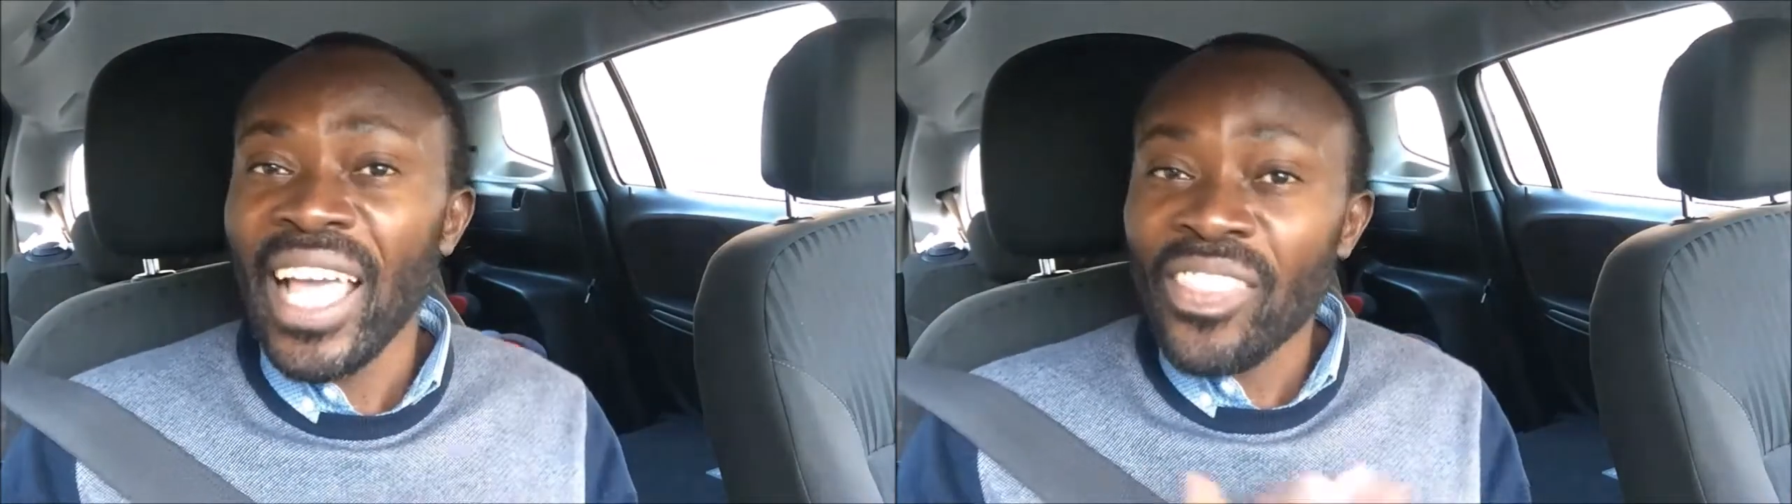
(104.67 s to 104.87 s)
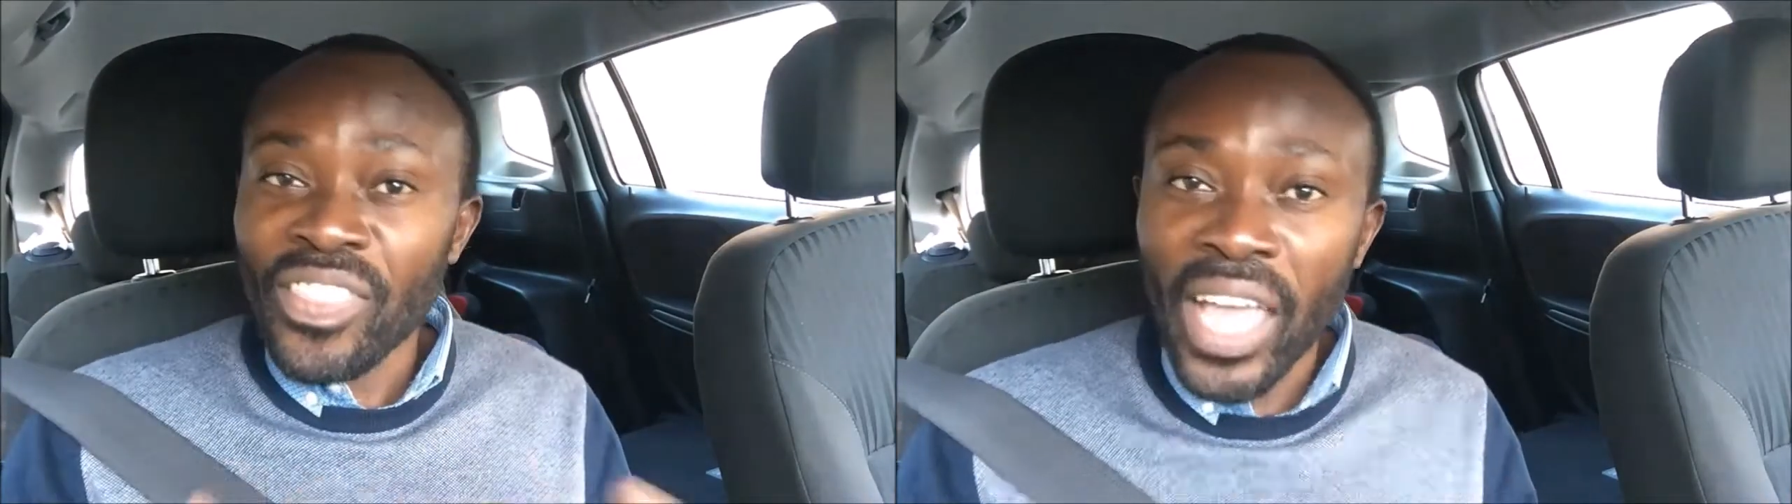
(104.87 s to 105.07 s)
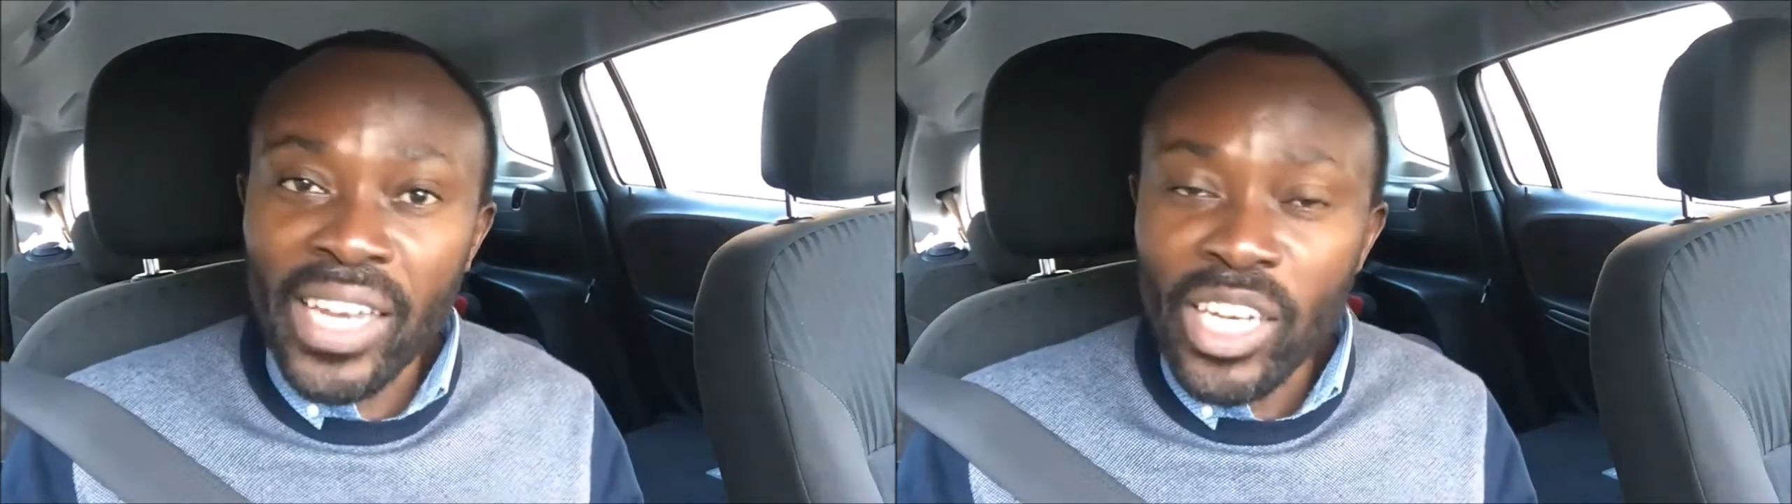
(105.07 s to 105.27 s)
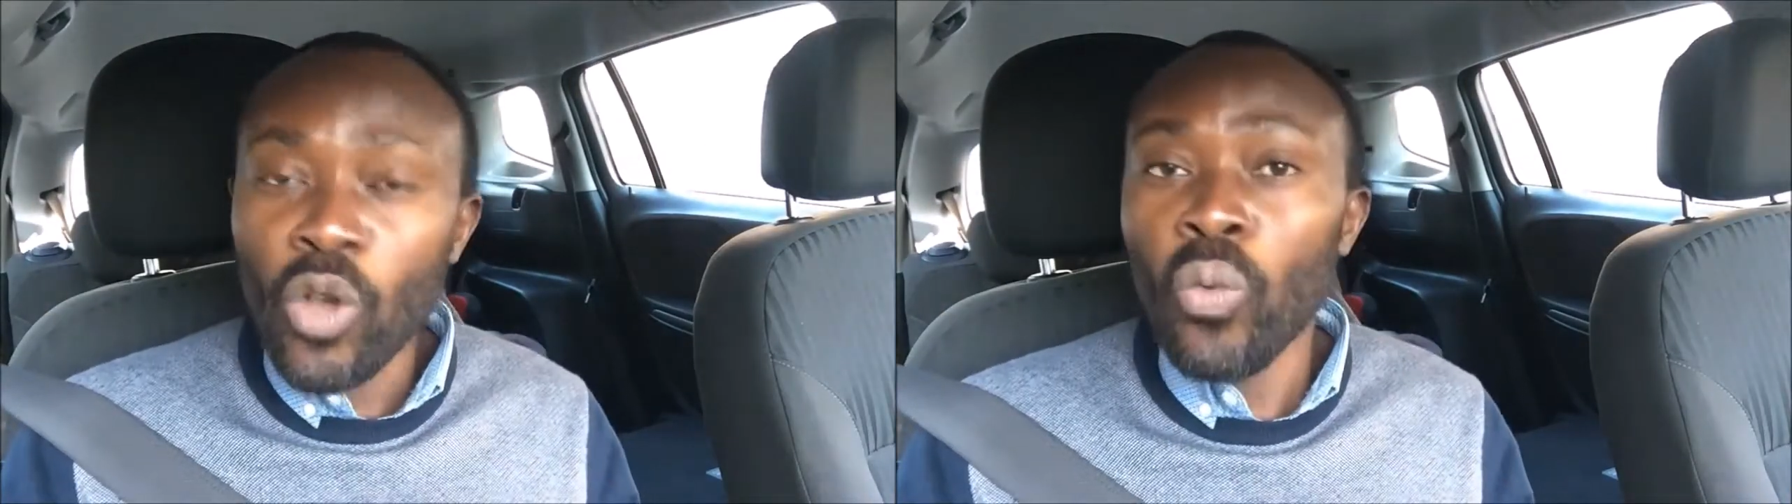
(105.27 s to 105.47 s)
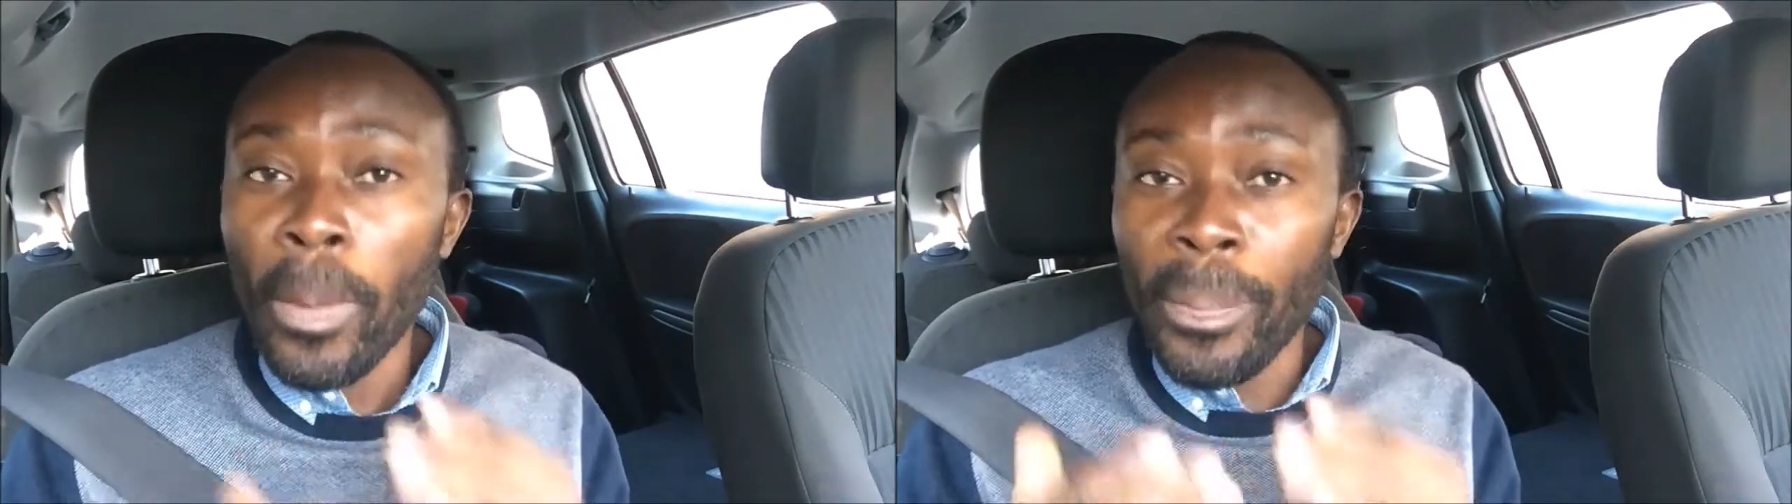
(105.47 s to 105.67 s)
then
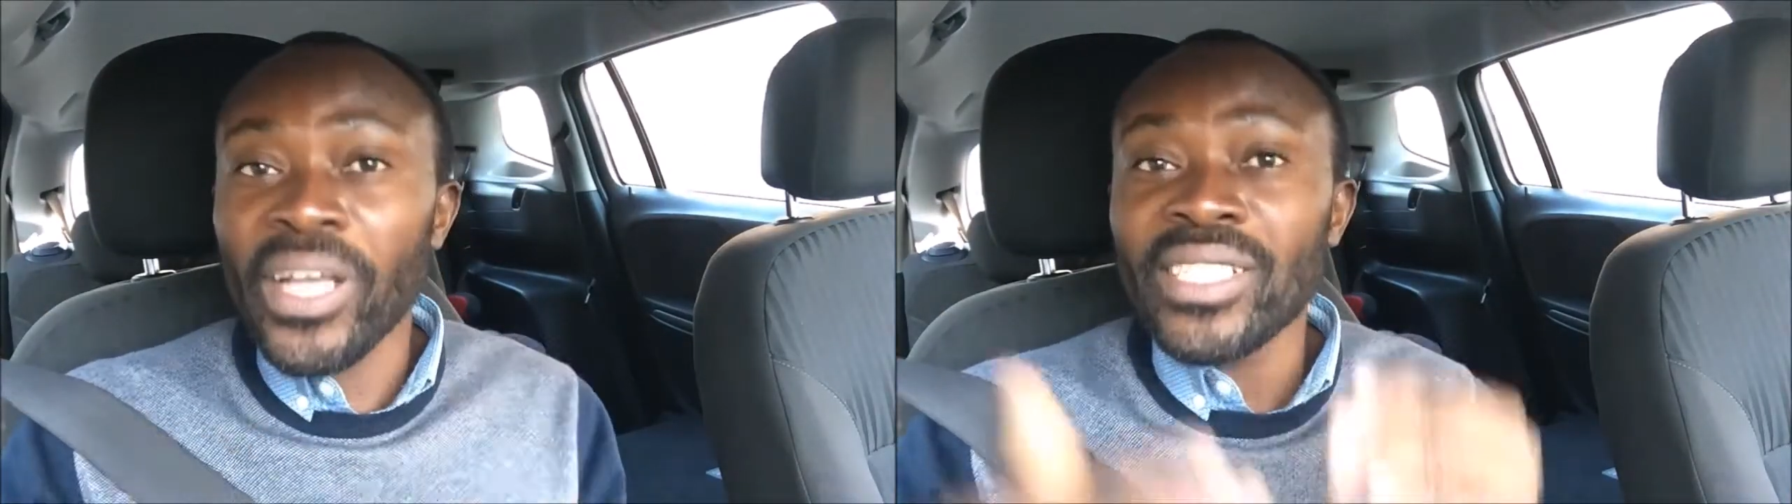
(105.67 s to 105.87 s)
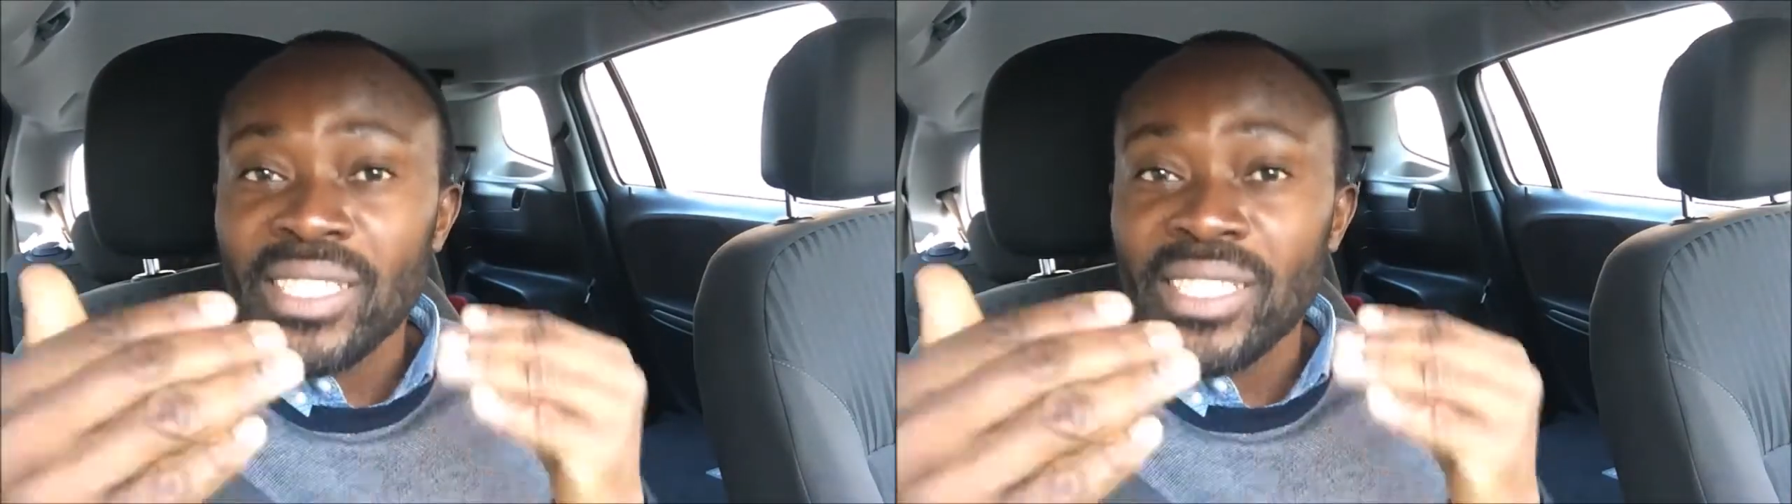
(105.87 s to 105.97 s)
we pick